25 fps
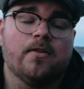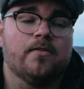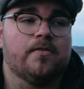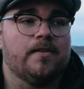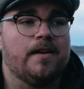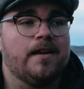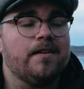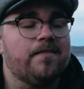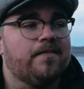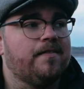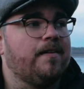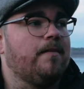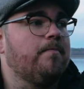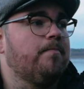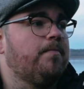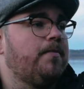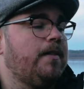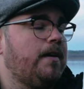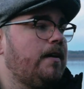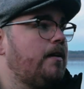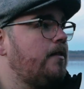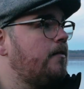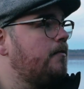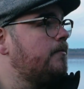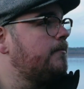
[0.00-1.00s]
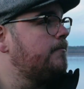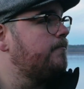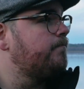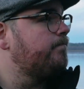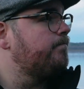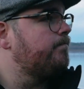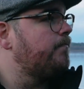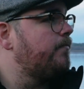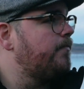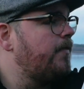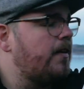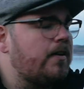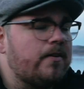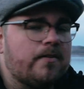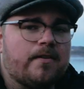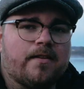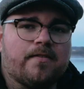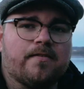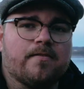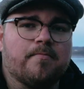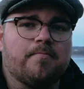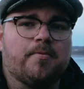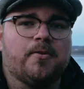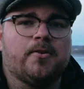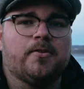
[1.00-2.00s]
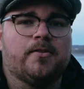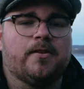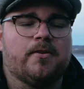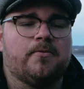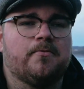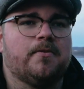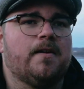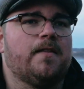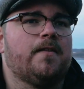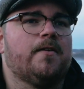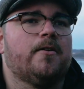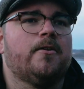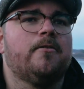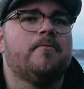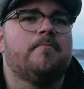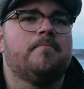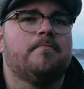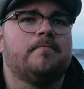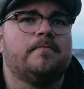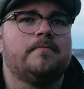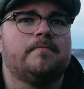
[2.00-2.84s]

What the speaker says: So that's something. Very disappointing weather.